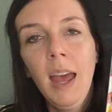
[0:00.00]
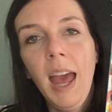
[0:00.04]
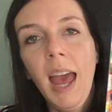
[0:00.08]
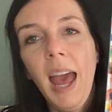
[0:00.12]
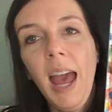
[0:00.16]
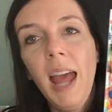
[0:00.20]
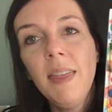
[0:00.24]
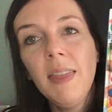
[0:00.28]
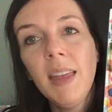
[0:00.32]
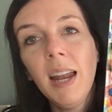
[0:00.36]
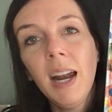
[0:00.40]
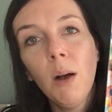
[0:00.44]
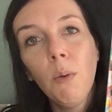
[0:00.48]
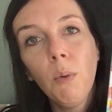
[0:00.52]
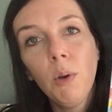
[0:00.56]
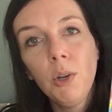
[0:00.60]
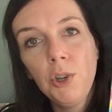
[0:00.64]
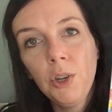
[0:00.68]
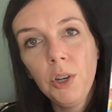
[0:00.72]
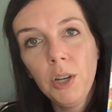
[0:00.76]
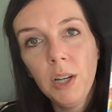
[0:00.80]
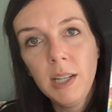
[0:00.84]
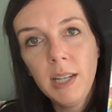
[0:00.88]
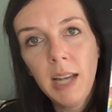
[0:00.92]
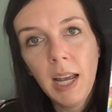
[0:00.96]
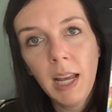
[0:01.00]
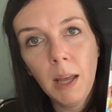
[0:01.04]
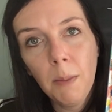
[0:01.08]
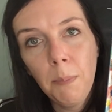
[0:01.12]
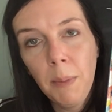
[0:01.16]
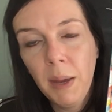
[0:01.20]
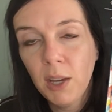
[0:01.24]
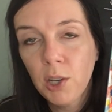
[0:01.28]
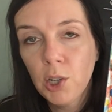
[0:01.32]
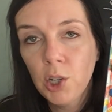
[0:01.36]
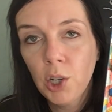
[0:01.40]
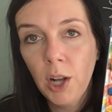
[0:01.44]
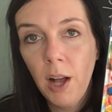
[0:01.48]
And then I want you to take a
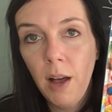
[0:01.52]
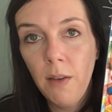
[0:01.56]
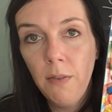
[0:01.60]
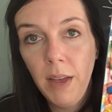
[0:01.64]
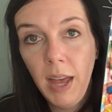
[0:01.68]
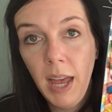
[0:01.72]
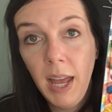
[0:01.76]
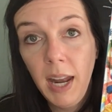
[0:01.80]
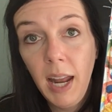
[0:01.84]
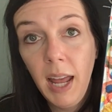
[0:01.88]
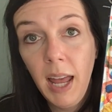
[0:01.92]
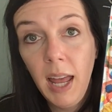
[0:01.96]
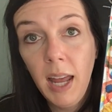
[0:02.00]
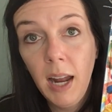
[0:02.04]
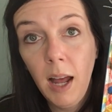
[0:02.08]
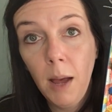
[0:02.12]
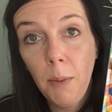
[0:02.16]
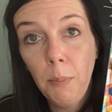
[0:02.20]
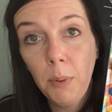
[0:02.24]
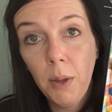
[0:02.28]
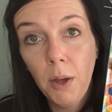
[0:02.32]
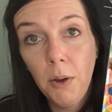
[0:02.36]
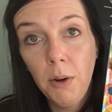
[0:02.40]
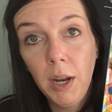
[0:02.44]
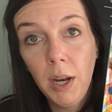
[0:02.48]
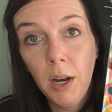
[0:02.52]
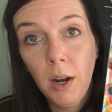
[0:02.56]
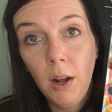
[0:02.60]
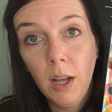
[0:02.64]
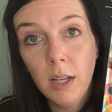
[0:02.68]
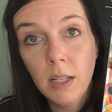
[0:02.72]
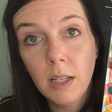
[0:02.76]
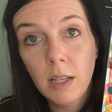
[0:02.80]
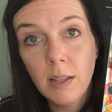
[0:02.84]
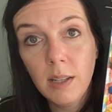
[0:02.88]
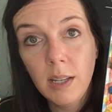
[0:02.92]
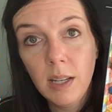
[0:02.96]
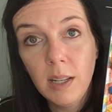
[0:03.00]
picture of it and upload it
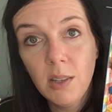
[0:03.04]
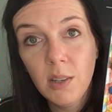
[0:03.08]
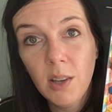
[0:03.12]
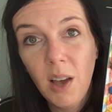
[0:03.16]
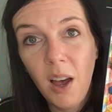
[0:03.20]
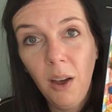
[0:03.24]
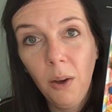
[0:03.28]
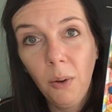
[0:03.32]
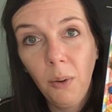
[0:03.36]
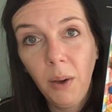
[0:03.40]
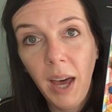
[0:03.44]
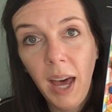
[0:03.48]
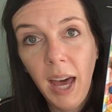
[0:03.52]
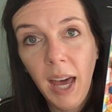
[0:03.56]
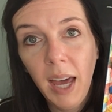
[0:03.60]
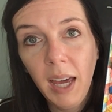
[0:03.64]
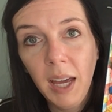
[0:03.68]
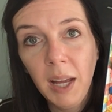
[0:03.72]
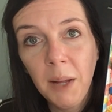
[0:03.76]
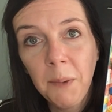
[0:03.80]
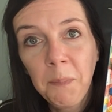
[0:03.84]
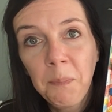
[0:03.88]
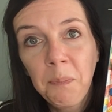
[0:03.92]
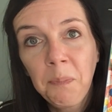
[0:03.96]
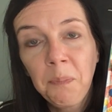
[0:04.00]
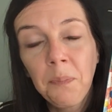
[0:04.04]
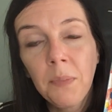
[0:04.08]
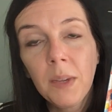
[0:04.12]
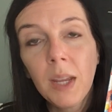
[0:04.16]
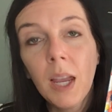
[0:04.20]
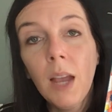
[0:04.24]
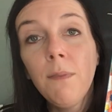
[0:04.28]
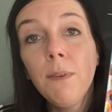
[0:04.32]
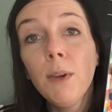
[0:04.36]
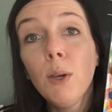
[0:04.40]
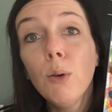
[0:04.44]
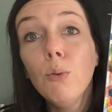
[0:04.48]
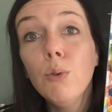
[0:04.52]
onto Seesaw, okay?
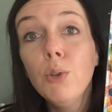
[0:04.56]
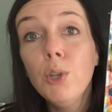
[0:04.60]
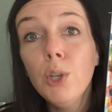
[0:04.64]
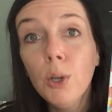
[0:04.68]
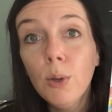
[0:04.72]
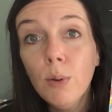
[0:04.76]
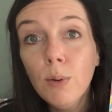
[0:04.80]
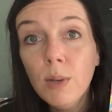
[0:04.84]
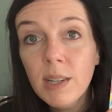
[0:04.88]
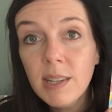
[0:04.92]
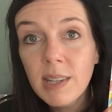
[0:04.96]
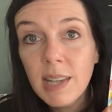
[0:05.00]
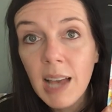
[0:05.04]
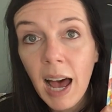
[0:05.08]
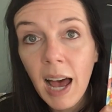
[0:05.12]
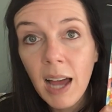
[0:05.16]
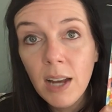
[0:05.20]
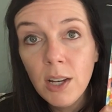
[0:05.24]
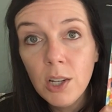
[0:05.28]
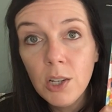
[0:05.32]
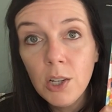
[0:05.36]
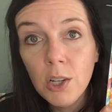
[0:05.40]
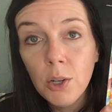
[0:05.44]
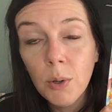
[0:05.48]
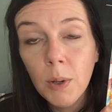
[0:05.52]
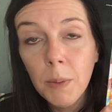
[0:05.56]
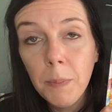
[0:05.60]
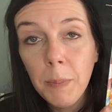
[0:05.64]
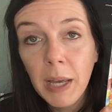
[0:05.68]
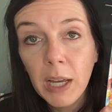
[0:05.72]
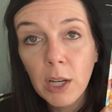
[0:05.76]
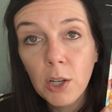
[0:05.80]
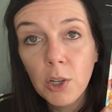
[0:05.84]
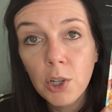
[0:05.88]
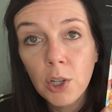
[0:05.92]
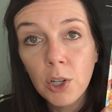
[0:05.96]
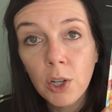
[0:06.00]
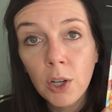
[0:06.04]
If you do decide to do a
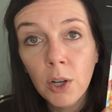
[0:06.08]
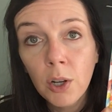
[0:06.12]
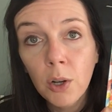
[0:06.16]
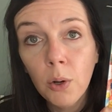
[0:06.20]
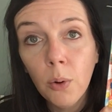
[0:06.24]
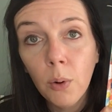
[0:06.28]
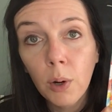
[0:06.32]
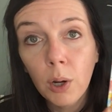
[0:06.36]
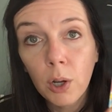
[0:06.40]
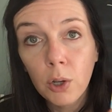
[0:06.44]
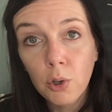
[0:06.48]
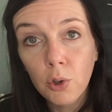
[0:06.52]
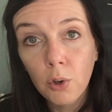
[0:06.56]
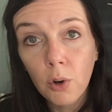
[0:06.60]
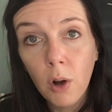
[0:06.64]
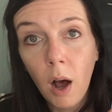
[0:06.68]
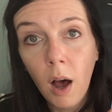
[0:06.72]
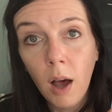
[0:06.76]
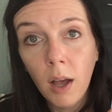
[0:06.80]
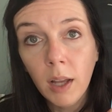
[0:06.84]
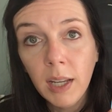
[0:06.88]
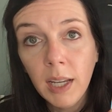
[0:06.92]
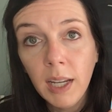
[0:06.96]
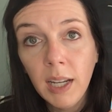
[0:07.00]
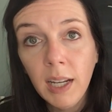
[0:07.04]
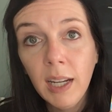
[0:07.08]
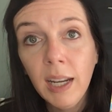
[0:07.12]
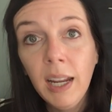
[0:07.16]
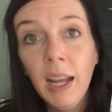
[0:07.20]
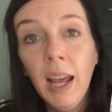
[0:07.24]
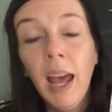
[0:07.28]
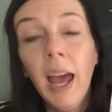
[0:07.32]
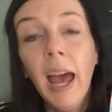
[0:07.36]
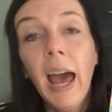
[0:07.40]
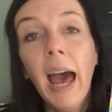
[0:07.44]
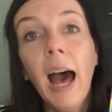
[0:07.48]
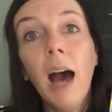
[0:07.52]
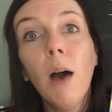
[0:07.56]
picture or a drawing,
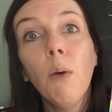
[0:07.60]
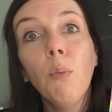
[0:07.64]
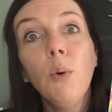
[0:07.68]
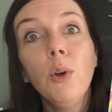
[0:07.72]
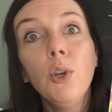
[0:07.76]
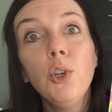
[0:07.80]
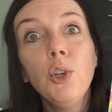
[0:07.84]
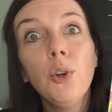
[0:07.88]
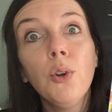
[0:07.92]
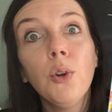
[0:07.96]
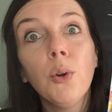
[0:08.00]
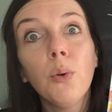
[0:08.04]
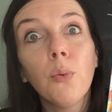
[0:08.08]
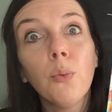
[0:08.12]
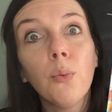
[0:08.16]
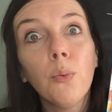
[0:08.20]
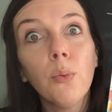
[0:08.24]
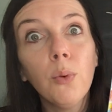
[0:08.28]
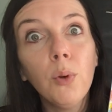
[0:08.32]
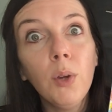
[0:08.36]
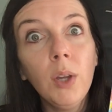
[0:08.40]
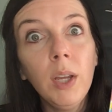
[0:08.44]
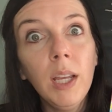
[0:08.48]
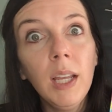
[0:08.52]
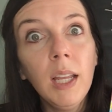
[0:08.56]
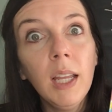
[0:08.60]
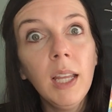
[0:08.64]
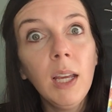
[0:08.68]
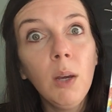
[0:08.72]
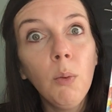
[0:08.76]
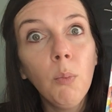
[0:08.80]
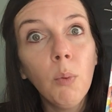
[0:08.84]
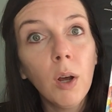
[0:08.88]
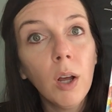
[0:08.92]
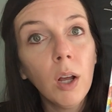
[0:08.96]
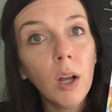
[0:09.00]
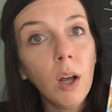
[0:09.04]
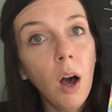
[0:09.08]
I want you to really
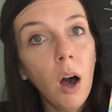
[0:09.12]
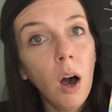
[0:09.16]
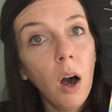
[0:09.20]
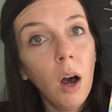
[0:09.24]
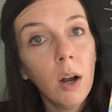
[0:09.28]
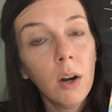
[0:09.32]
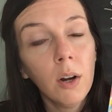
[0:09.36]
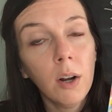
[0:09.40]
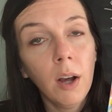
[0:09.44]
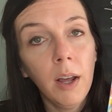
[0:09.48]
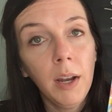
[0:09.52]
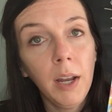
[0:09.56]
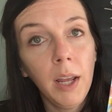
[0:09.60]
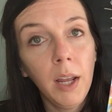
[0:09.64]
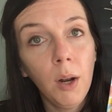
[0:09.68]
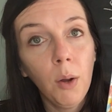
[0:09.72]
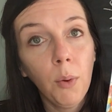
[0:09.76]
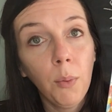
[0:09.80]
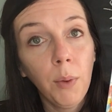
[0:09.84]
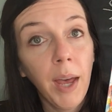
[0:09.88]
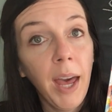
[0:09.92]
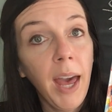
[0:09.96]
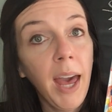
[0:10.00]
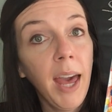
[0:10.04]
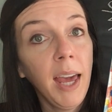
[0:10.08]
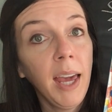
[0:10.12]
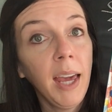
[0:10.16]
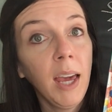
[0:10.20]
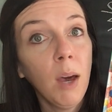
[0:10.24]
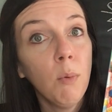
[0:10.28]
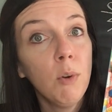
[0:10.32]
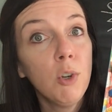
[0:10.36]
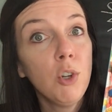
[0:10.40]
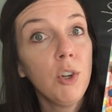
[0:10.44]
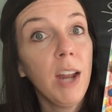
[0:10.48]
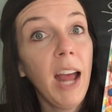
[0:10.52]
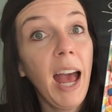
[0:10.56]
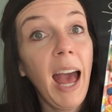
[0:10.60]
work hard on it, okay? I
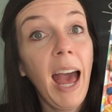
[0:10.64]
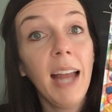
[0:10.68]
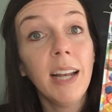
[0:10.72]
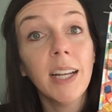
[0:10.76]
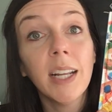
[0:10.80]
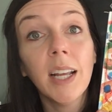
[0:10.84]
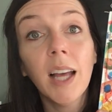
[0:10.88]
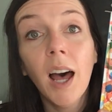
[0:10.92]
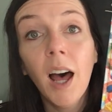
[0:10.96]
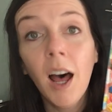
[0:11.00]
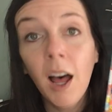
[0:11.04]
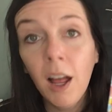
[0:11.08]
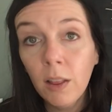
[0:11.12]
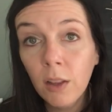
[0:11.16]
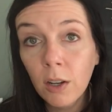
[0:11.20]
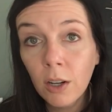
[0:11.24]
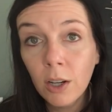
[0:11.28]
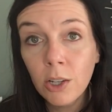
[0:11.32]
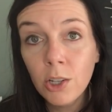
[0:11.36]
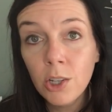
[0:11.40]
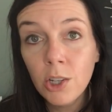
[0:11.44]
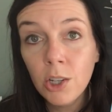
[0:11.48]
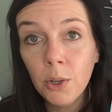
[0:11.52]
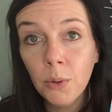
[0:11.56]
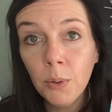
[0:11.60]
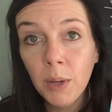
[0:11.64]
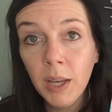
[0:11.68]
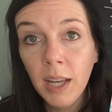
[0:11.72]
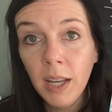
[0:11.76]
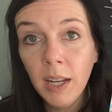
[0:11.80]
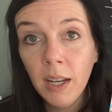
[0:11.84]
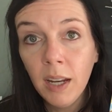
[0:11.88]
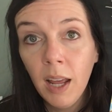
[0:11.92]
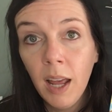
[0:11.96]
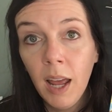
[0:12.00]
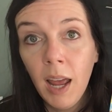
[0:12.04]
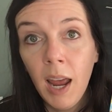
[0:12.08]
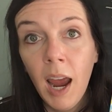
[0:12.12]
want you to add color to
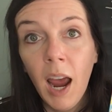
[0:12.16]
it.